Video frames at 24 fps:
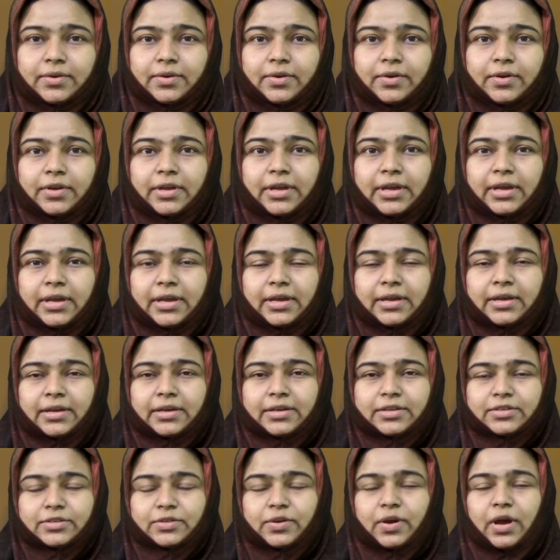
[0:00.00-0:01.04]
Okay,
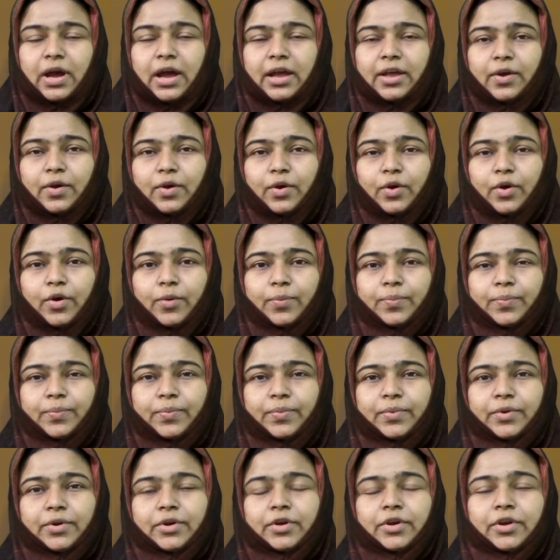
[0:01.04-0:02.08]
so I hope
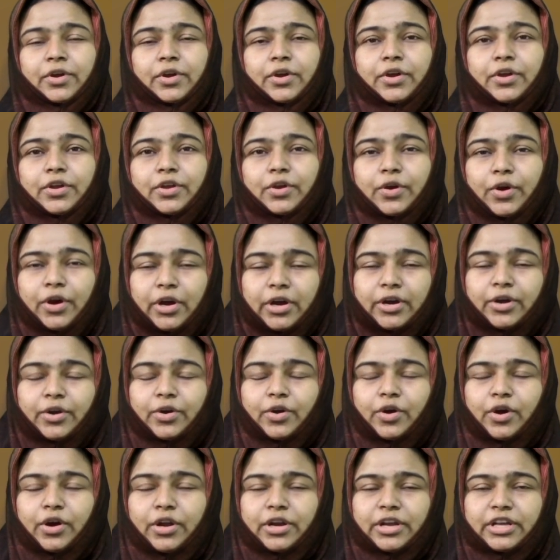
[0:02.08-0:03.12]
your
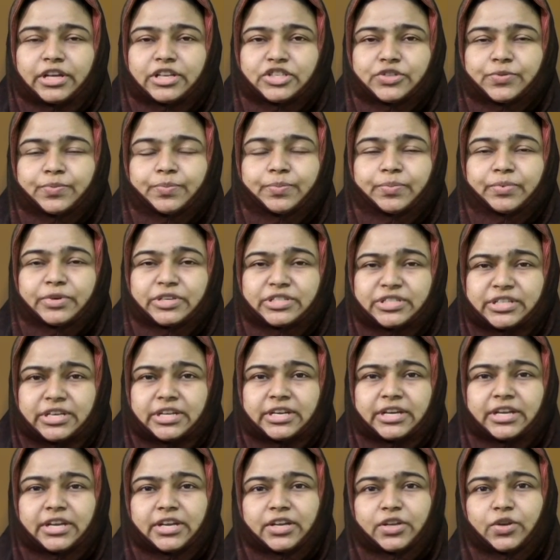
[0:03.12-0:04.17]
knowledge
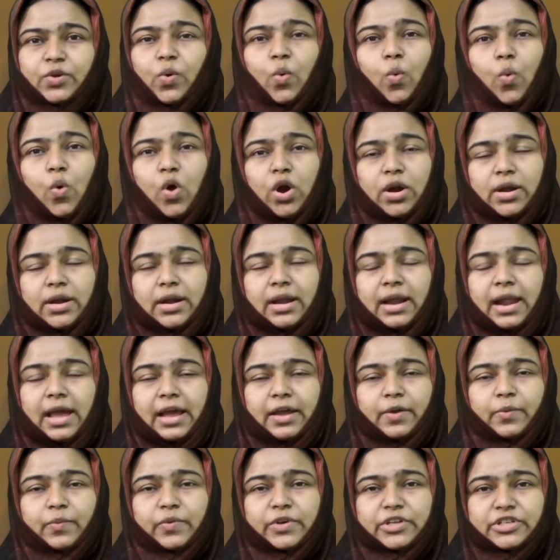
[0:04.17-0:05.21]
pertaining to what
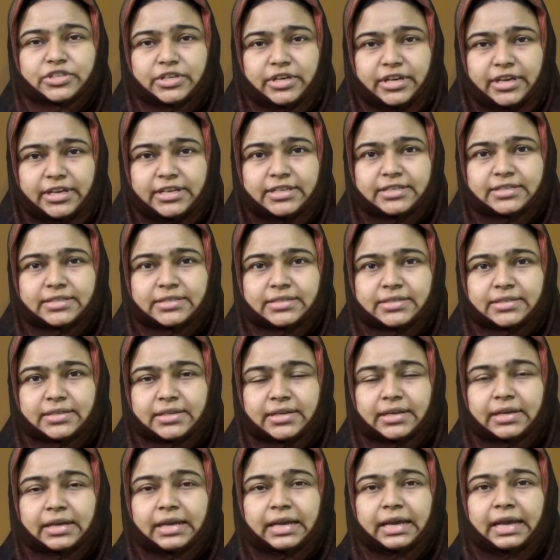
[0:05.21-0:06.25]
language is
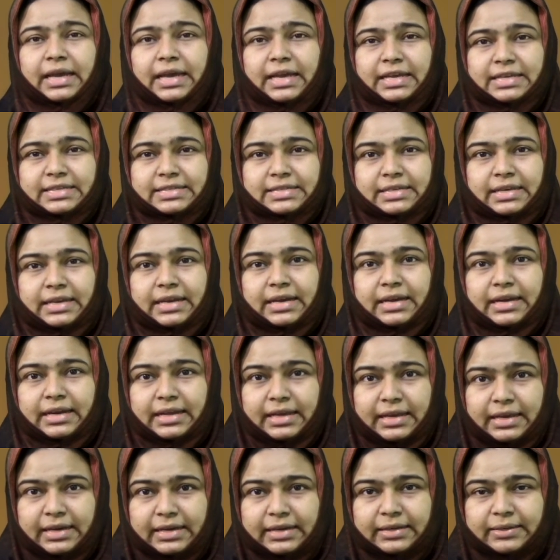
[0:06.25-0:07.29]

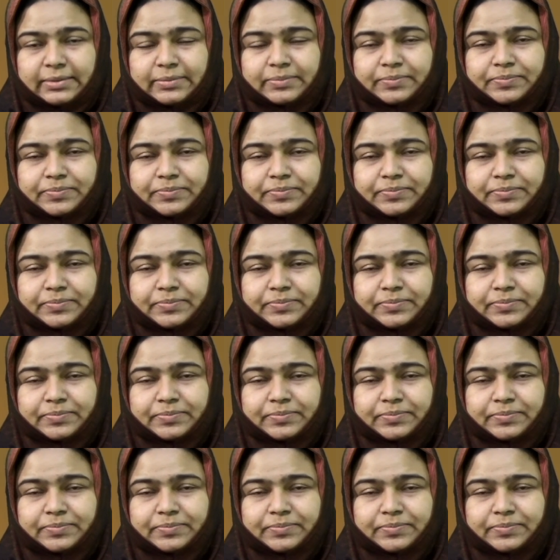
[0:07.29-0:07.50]
clear.